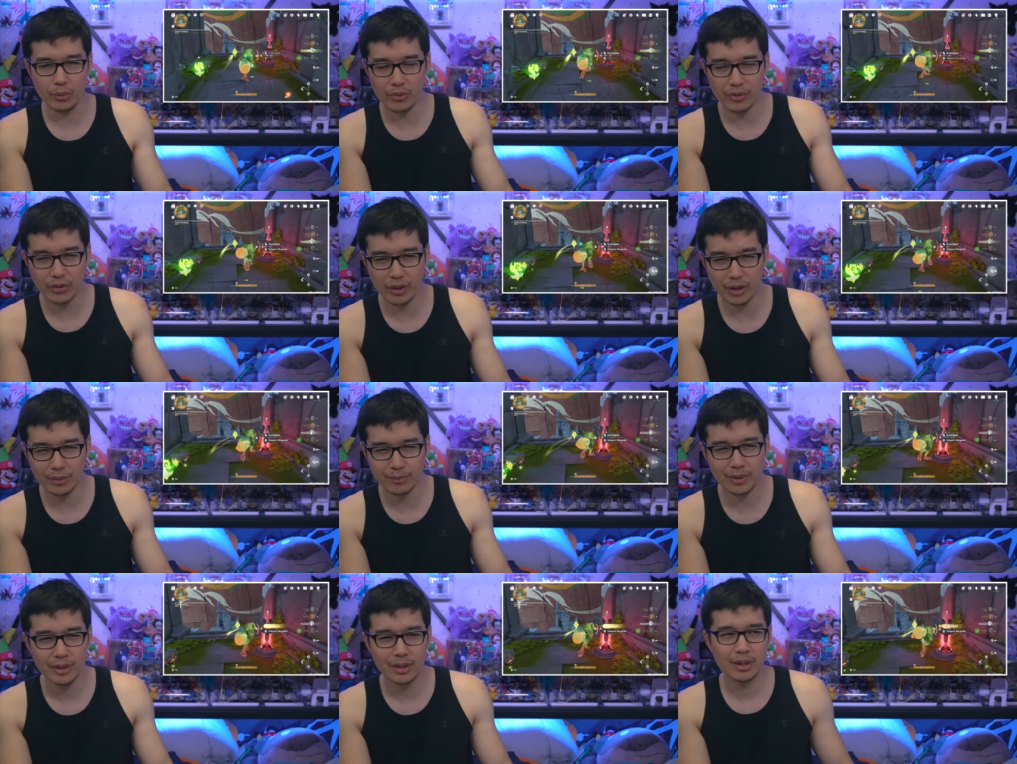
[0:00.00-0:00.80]
with
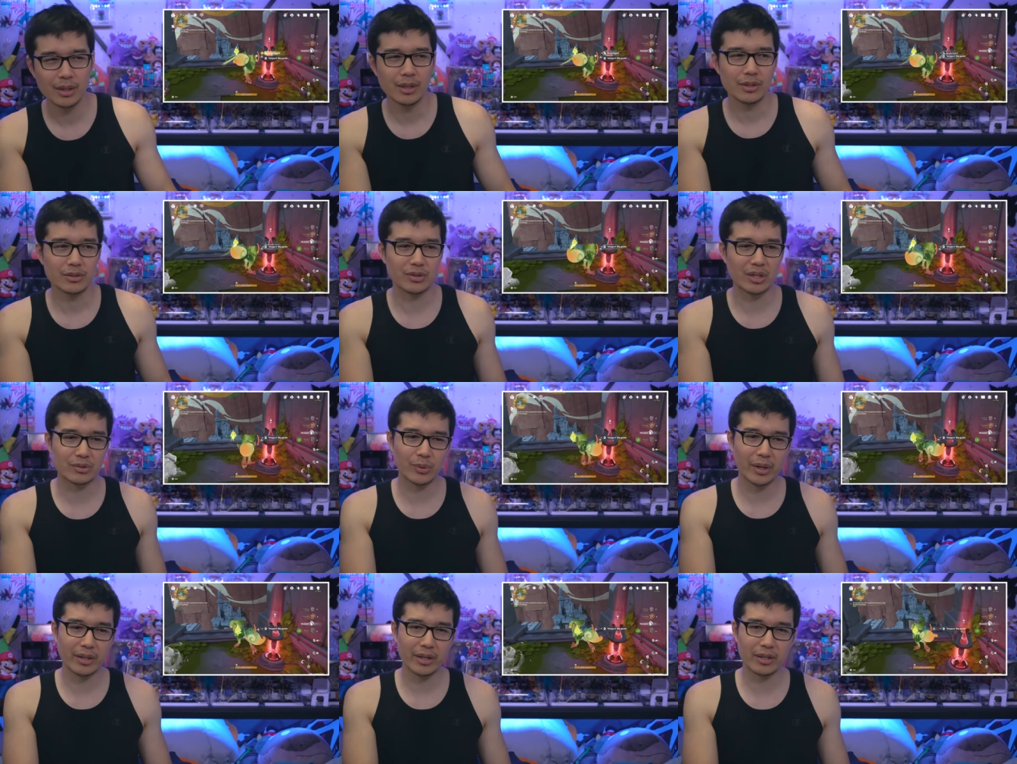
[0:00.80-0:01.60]
them so that's
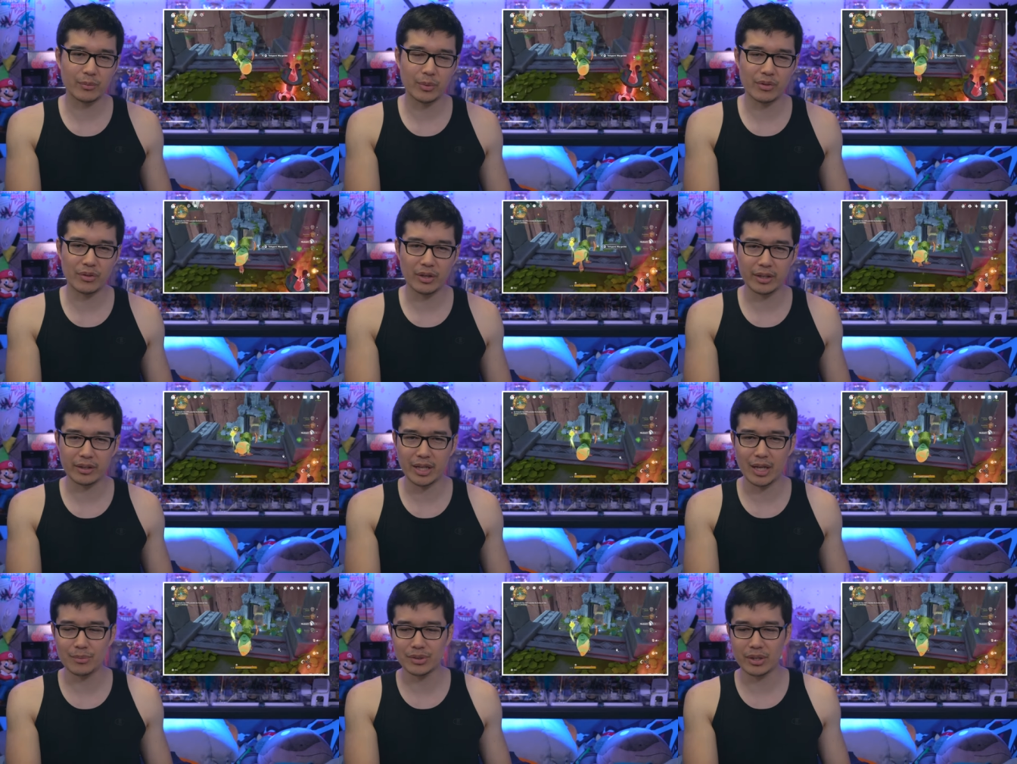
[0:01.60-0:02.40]
why like with like
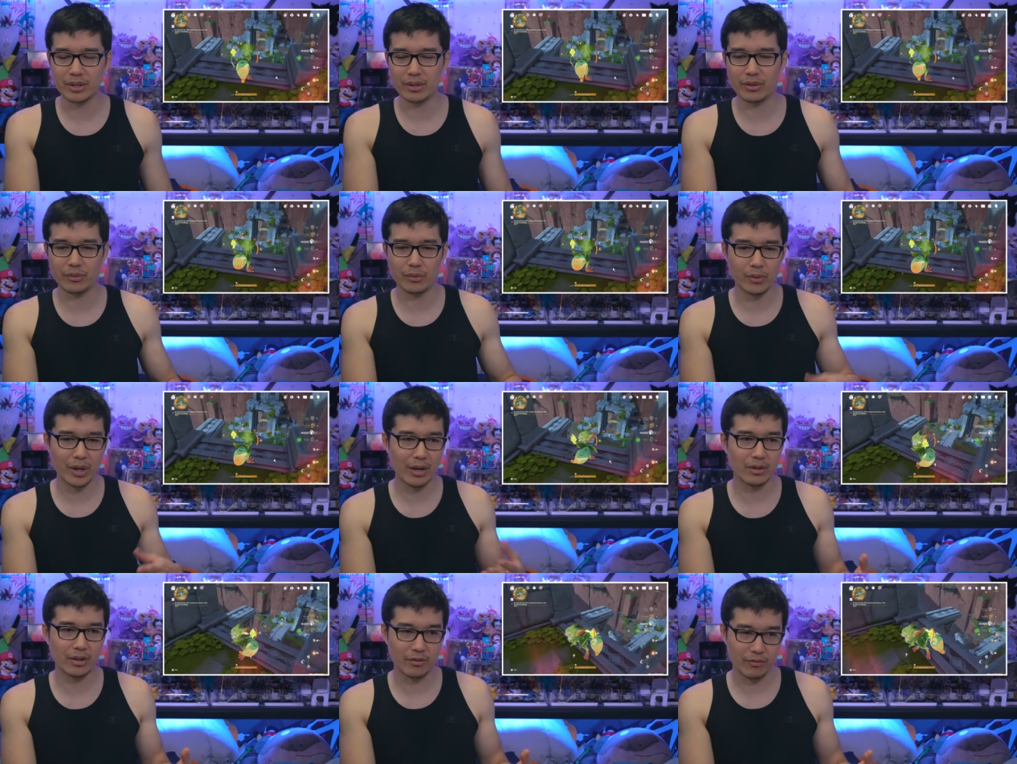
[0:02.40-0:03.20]
games like you know
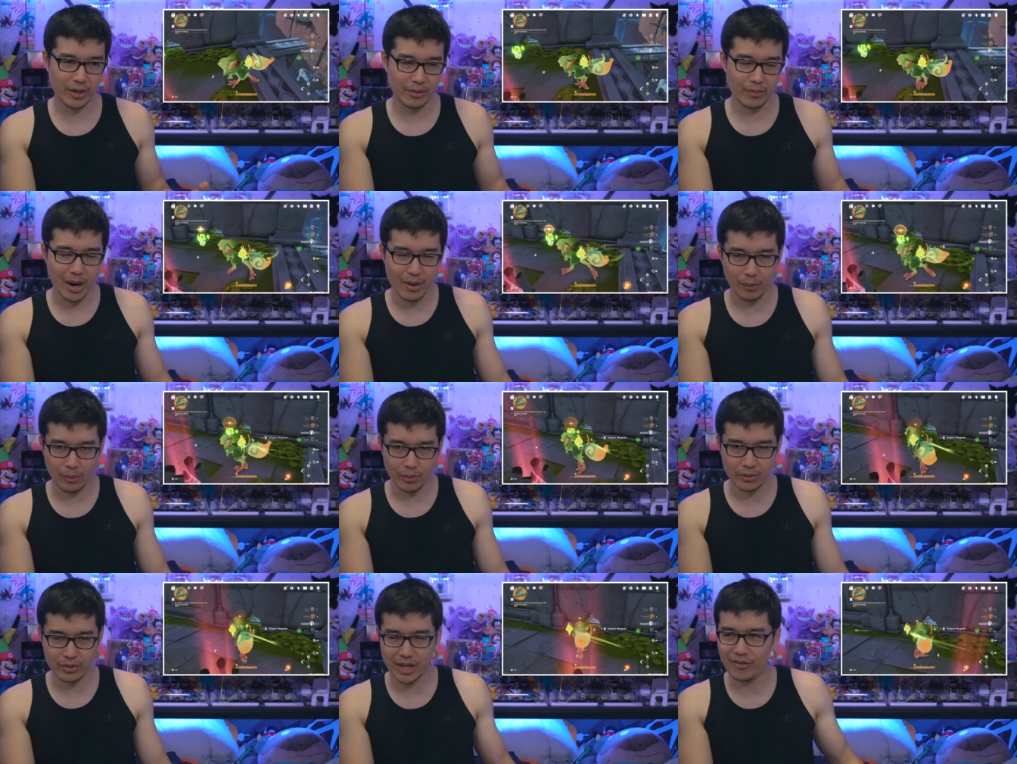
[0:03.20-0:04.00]
Grand, uh, Fate Grand
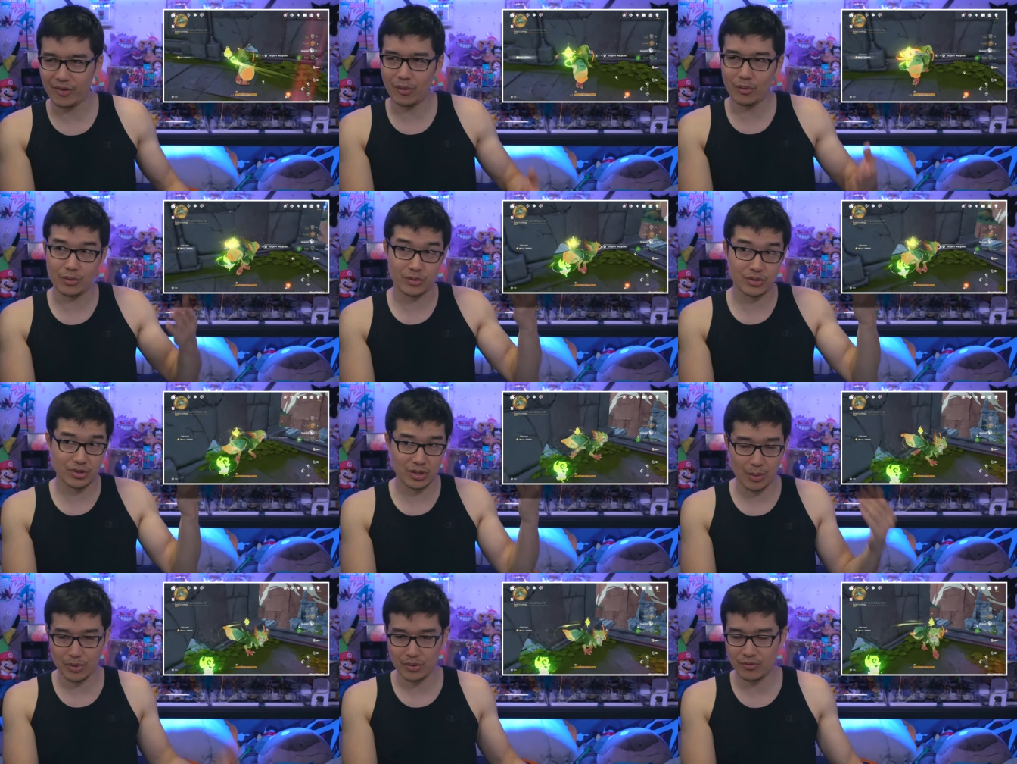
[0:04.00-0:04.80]
Order, they have all those
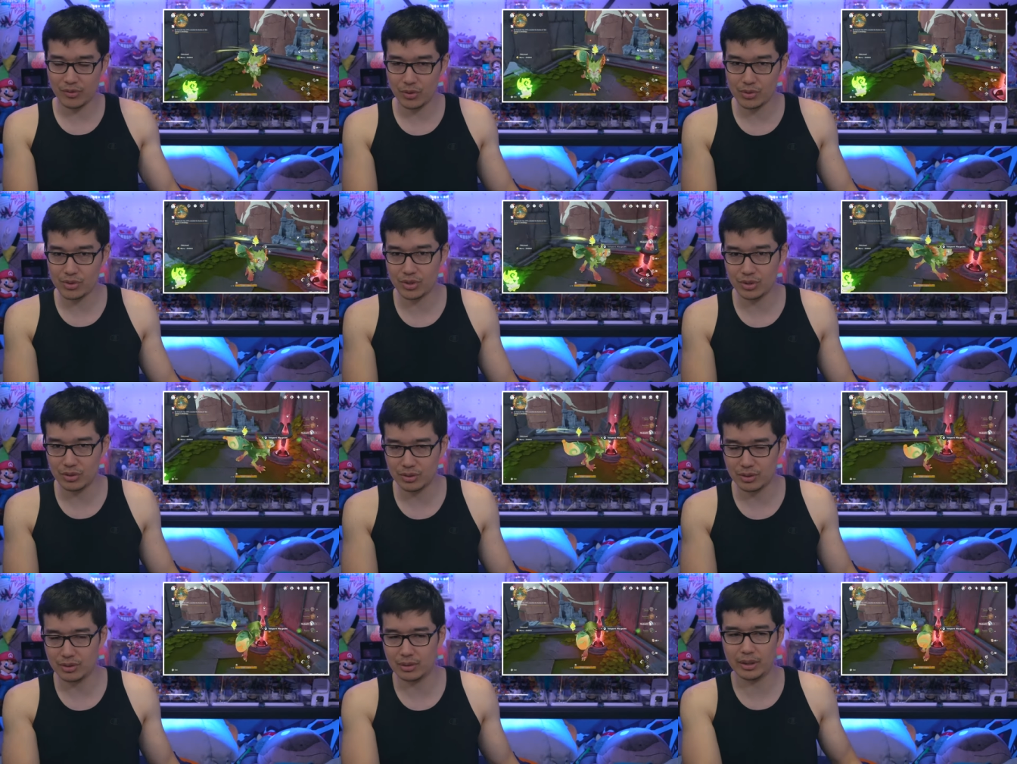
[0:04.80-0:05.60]
summer
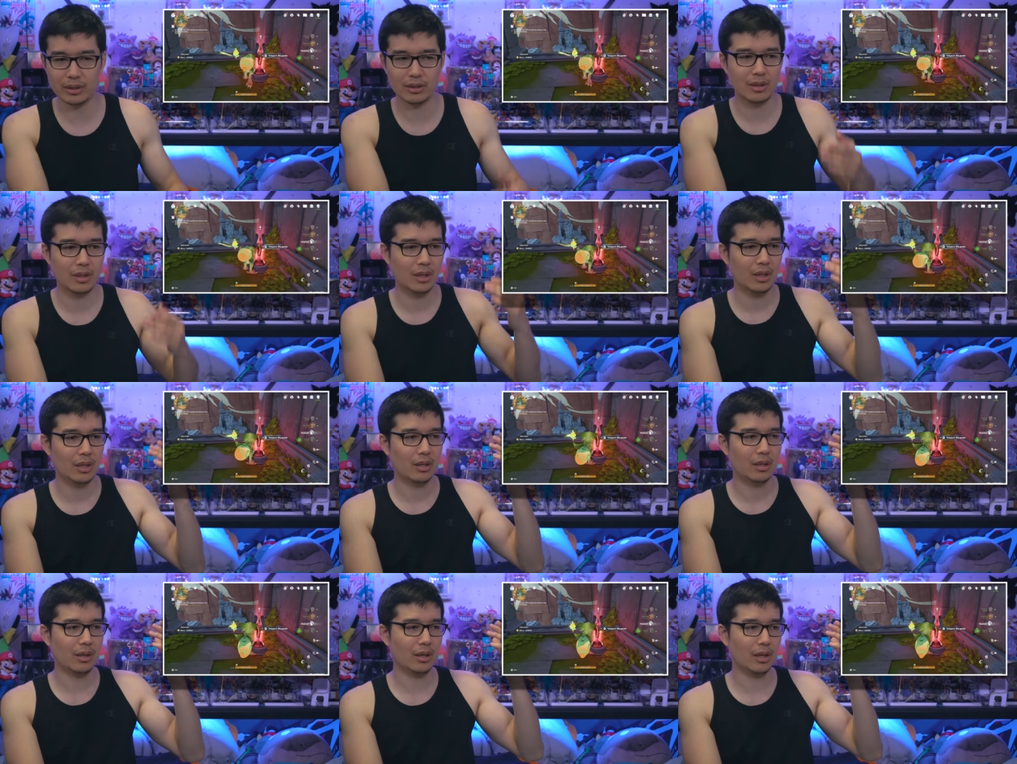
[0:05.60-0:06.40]
versions and like
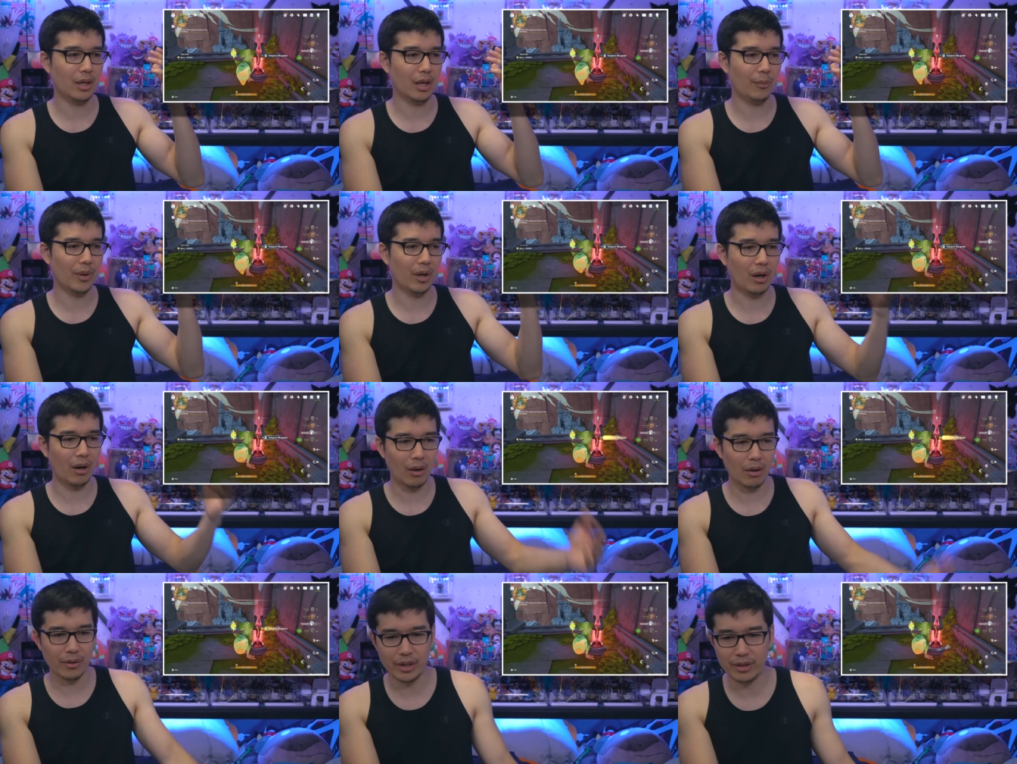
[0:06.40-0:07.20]
uh, the
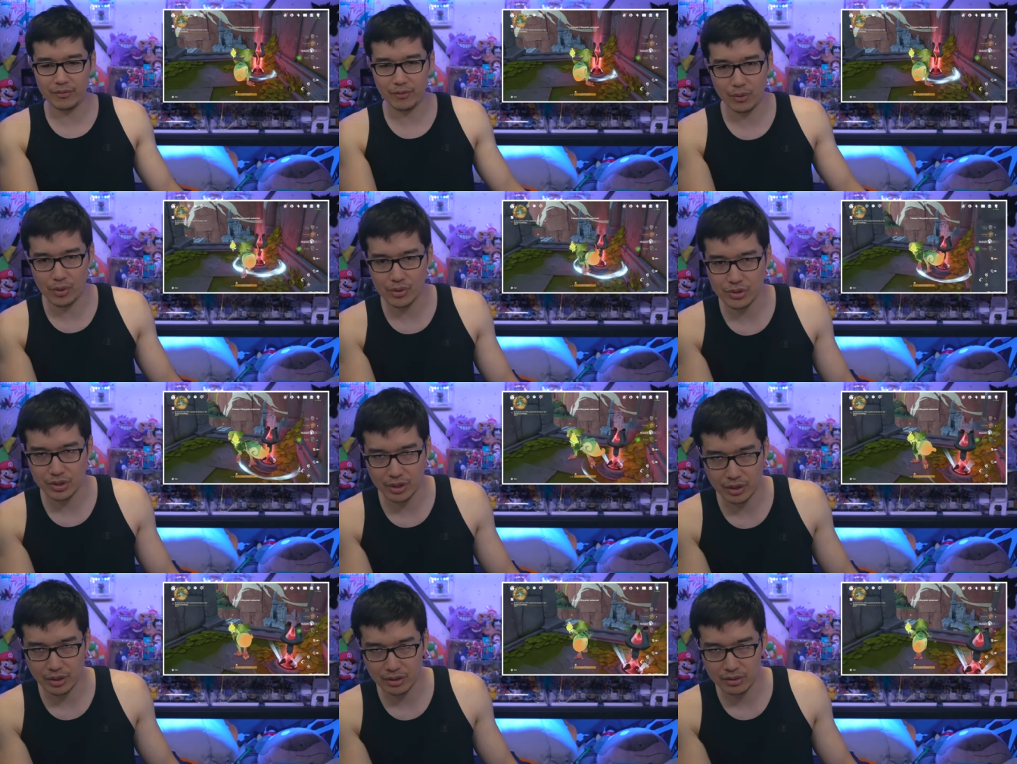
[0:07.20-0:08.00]
holiday
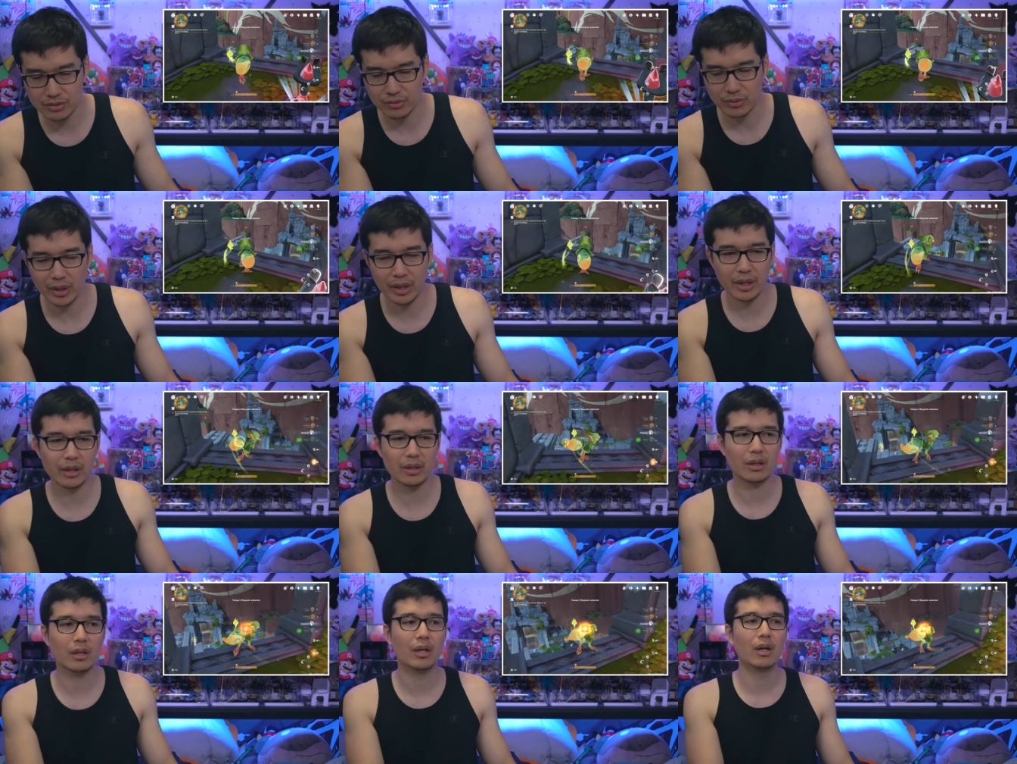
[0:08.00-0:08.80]
versions,
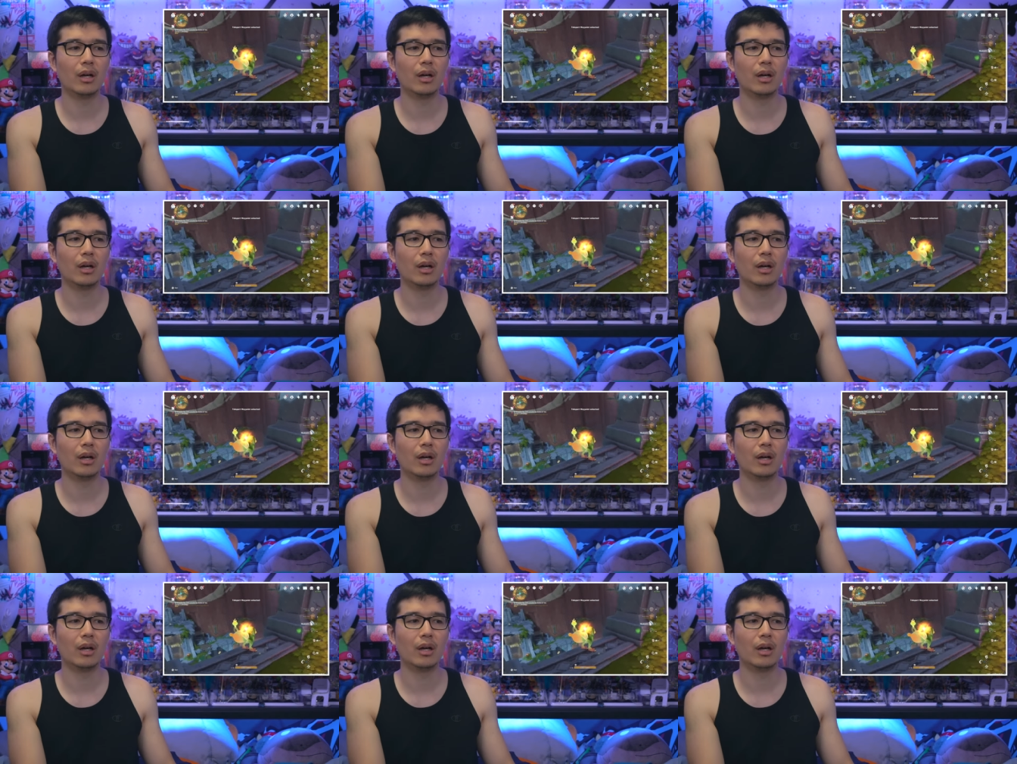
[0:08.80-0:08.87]
right?